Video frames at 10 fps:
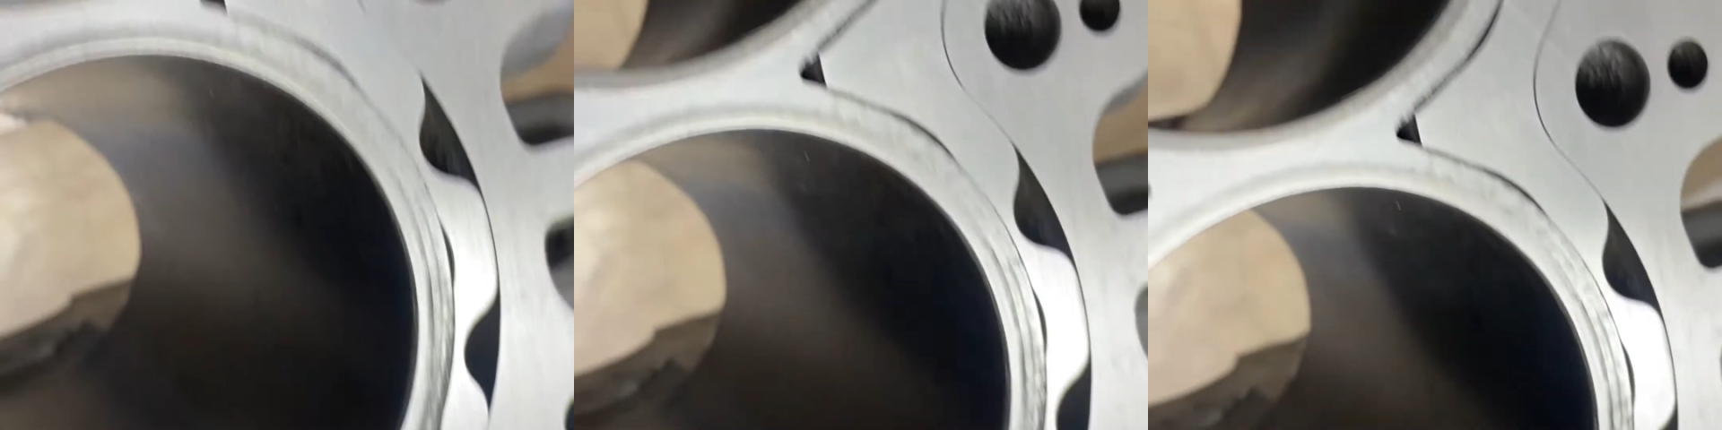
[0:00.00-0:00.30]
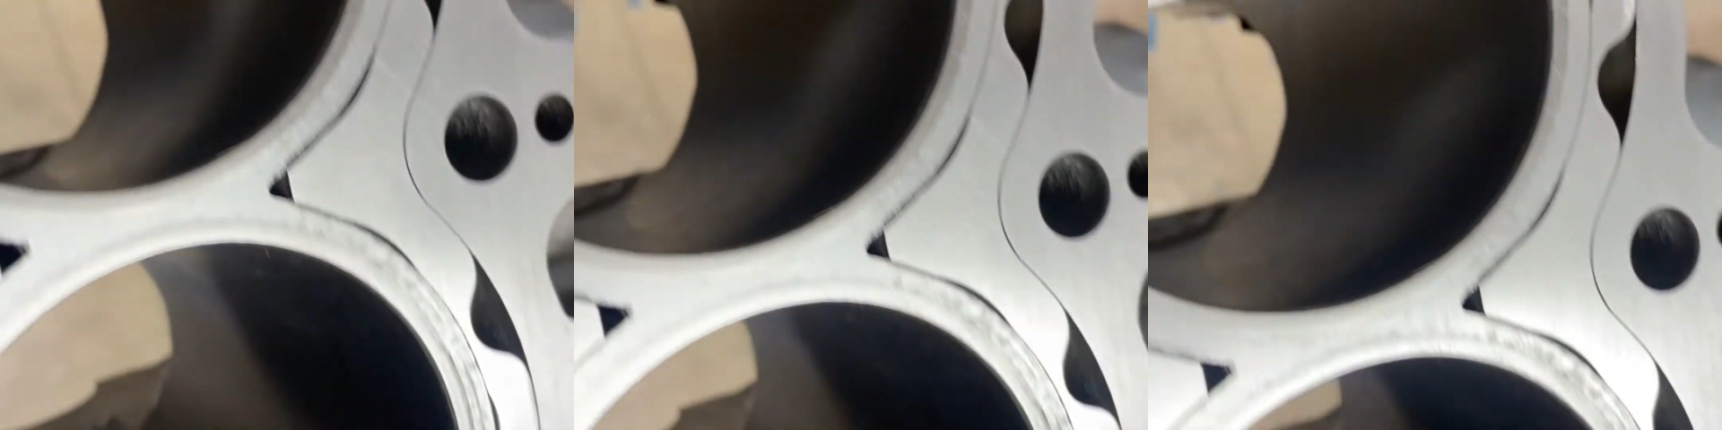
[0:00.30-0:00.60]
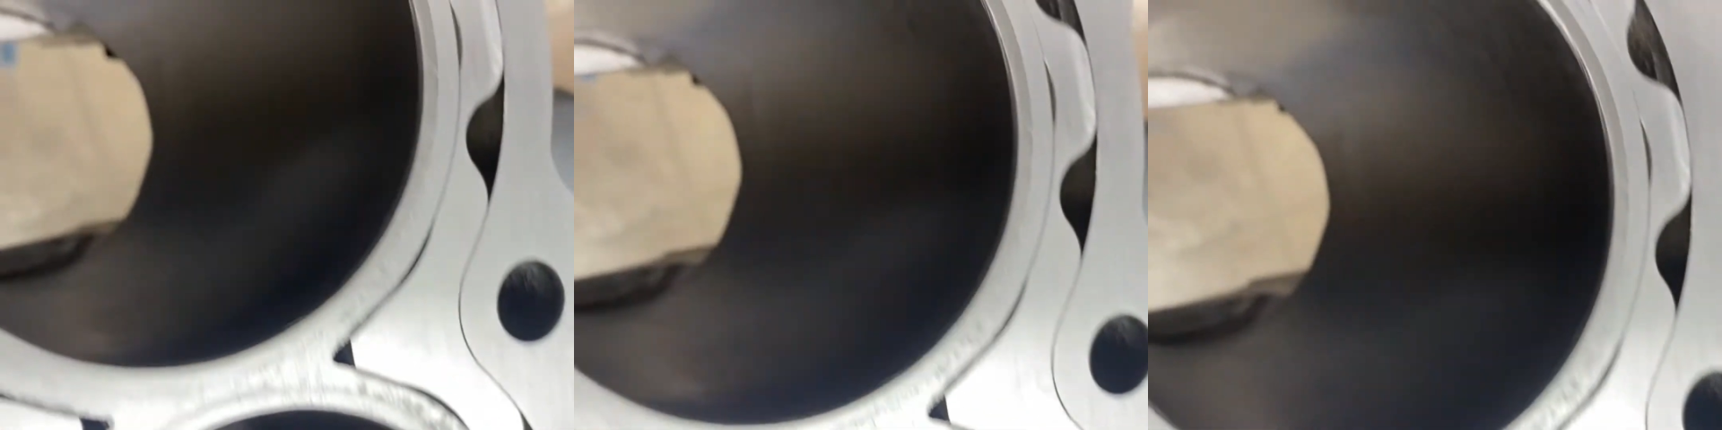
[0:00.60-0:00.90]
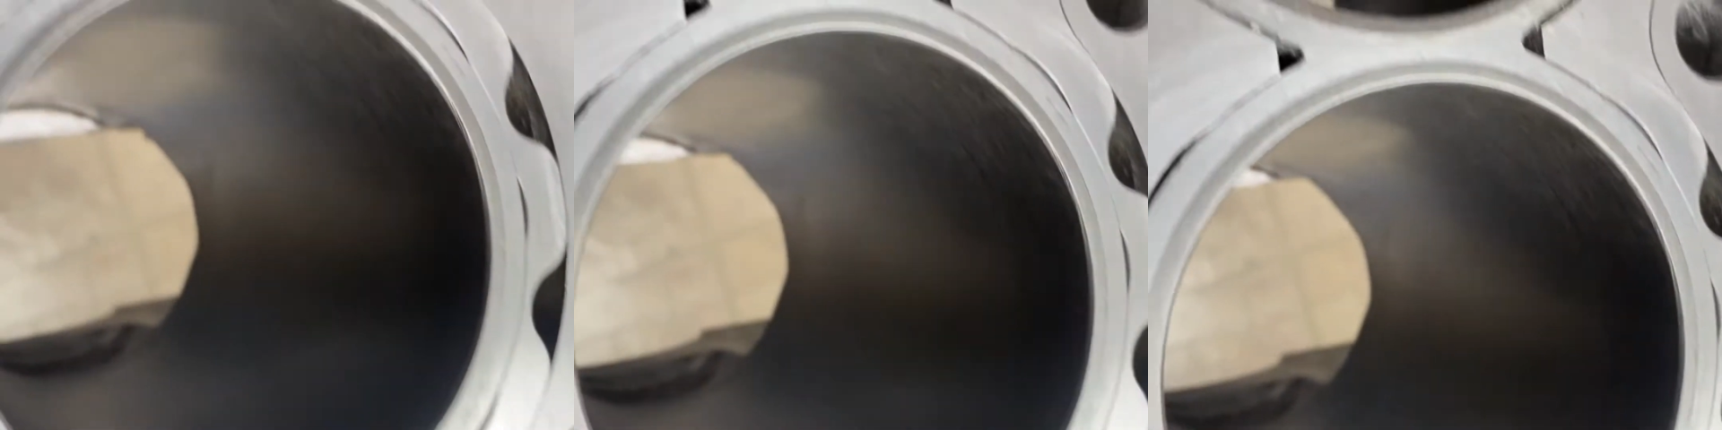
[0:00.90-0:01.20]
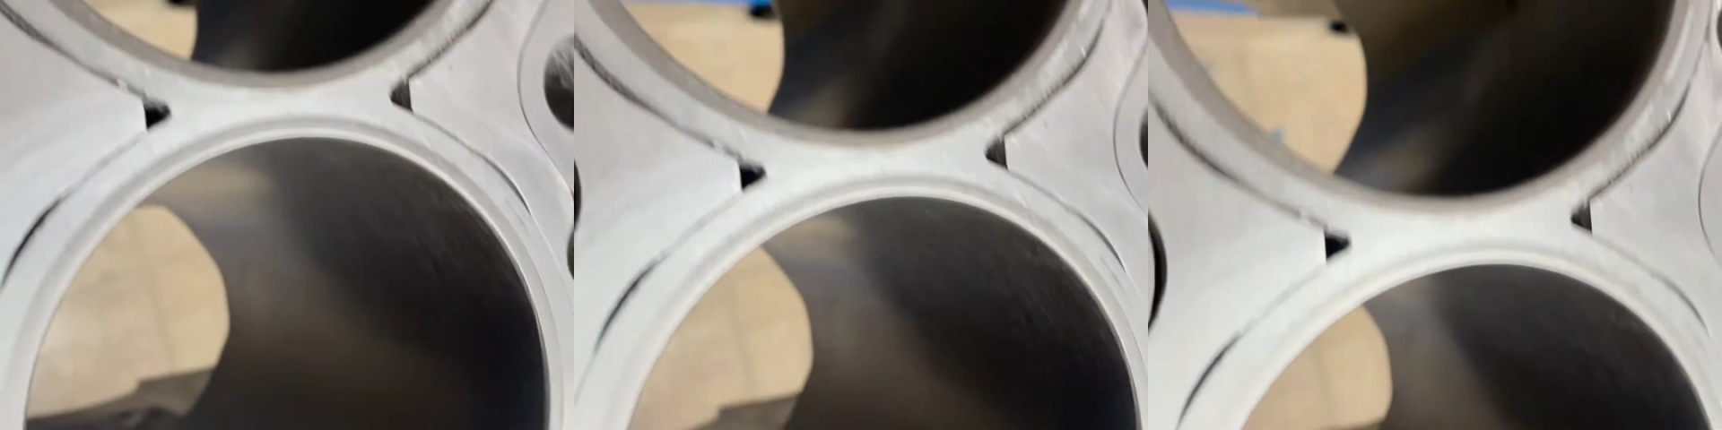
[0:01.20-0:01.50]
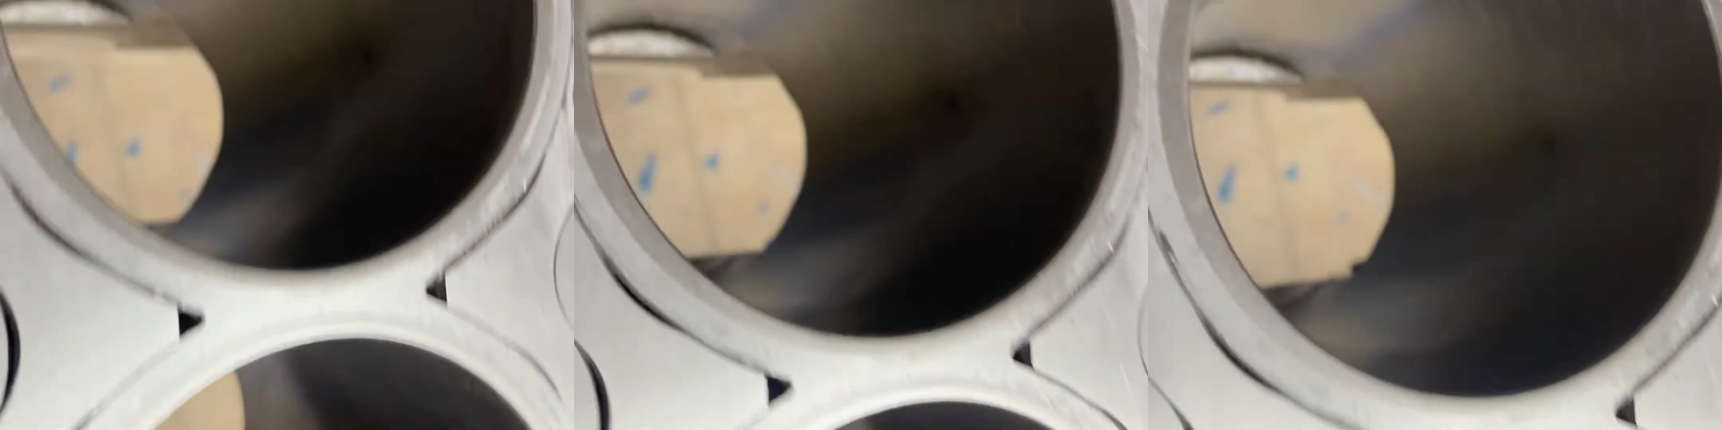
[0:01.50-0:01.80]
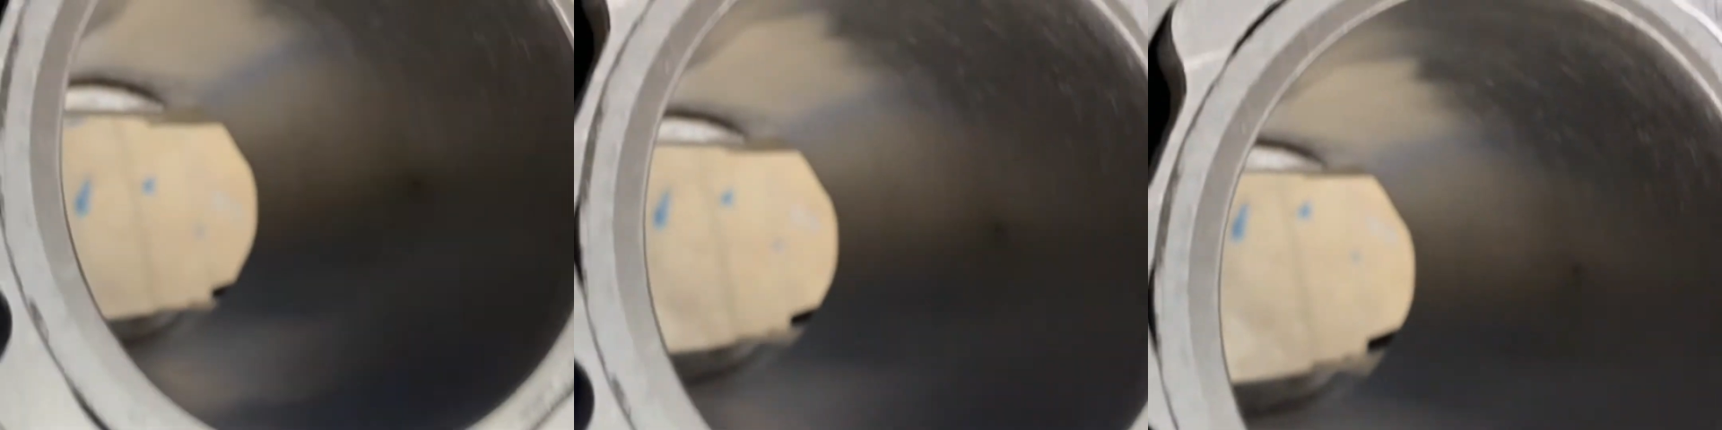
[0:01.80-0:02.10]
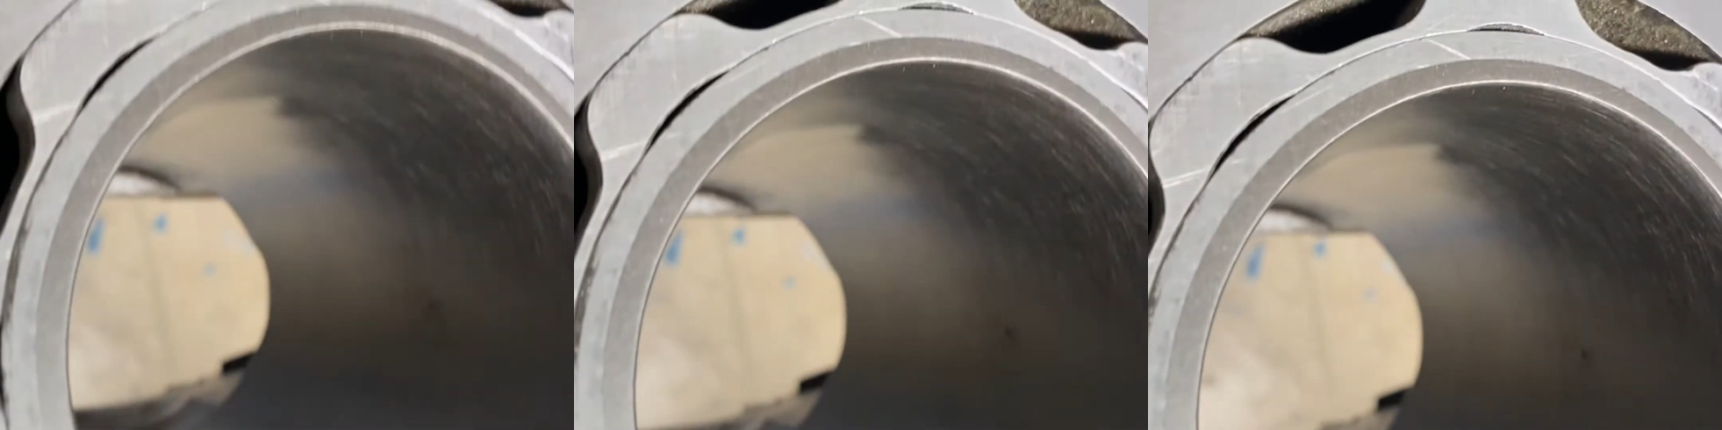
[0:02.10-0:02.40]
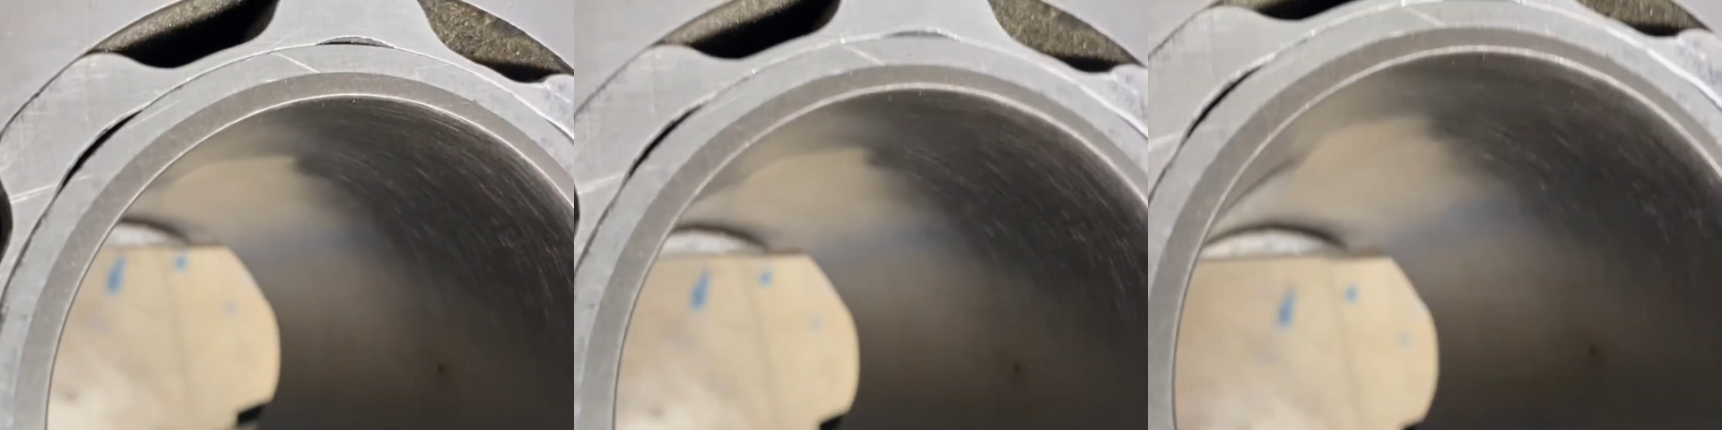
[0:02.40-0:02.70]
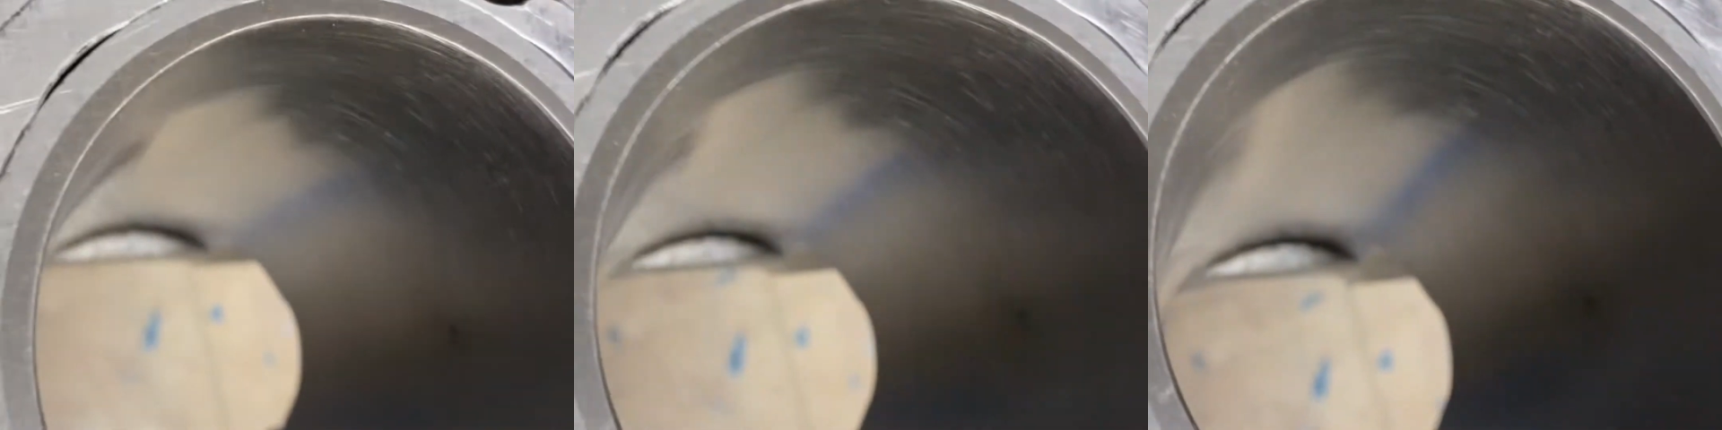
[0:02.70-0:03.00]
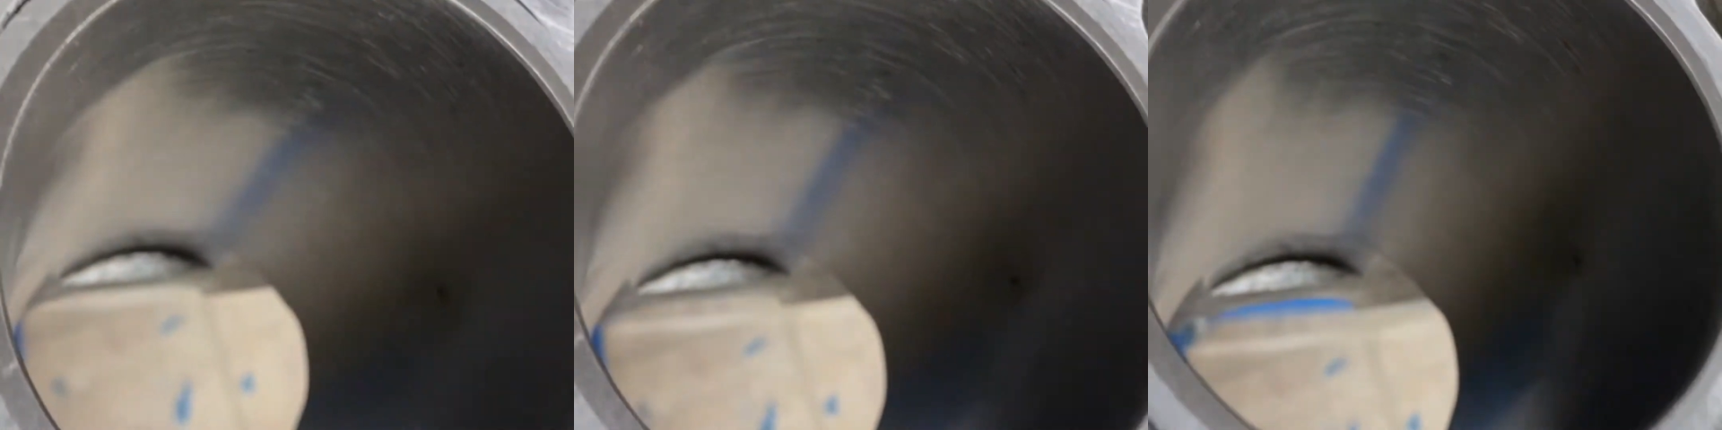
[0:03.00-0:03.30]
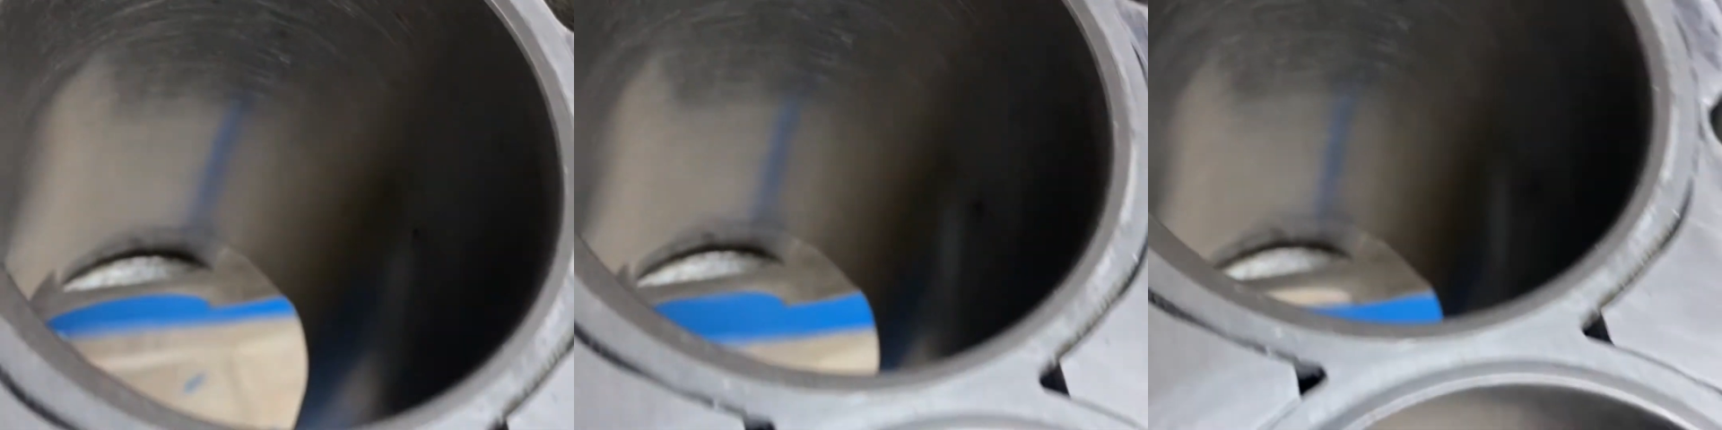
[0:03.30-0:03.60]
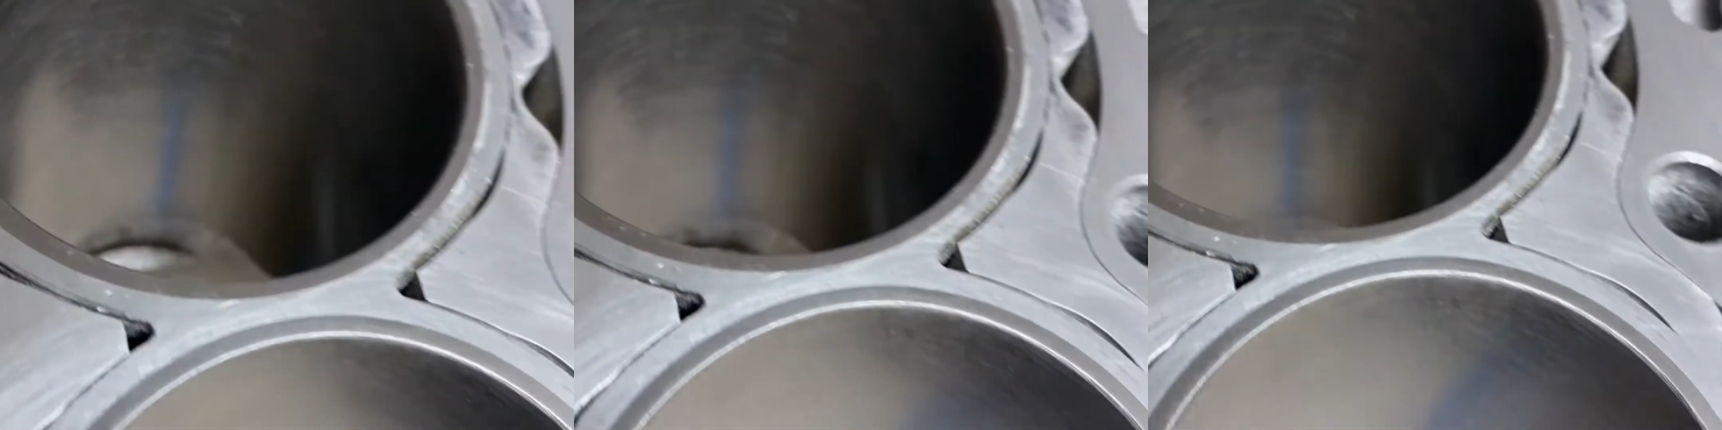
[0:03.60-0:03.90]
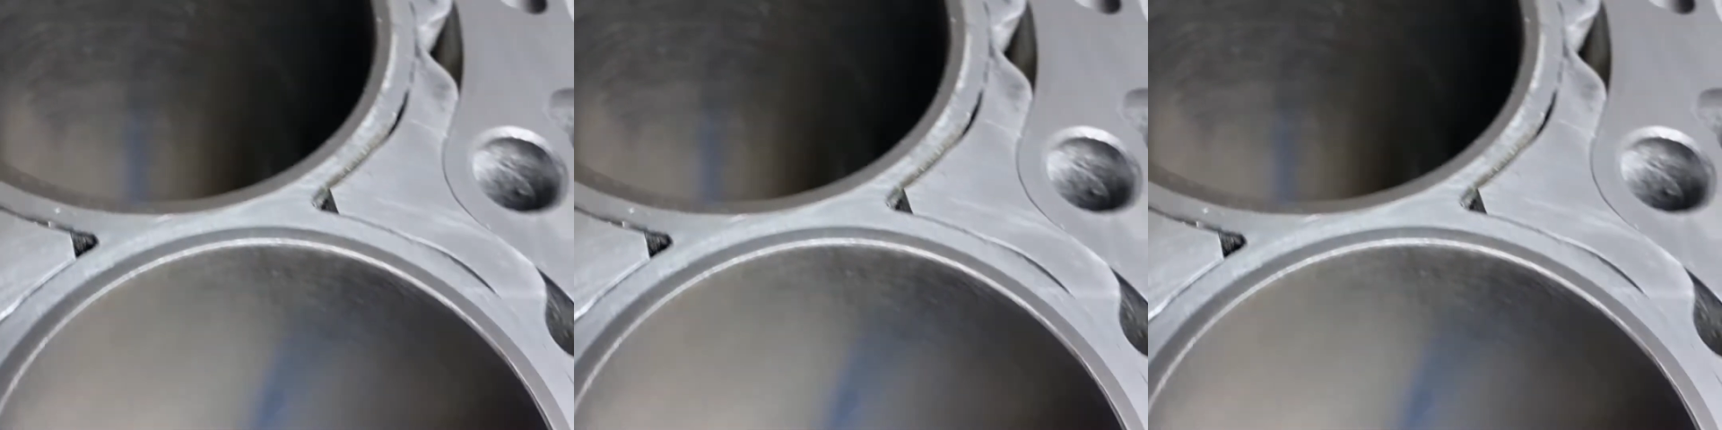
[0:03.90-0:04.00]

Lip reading: [unreadable: no face in view]